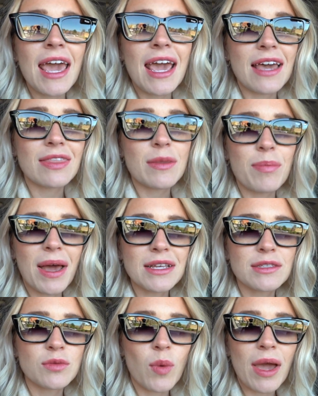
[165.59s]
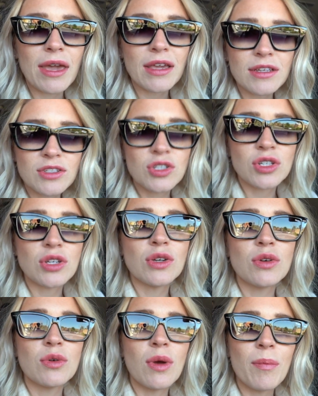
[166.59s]
and the best way
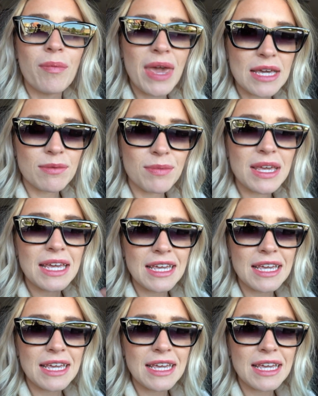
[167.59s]
to make me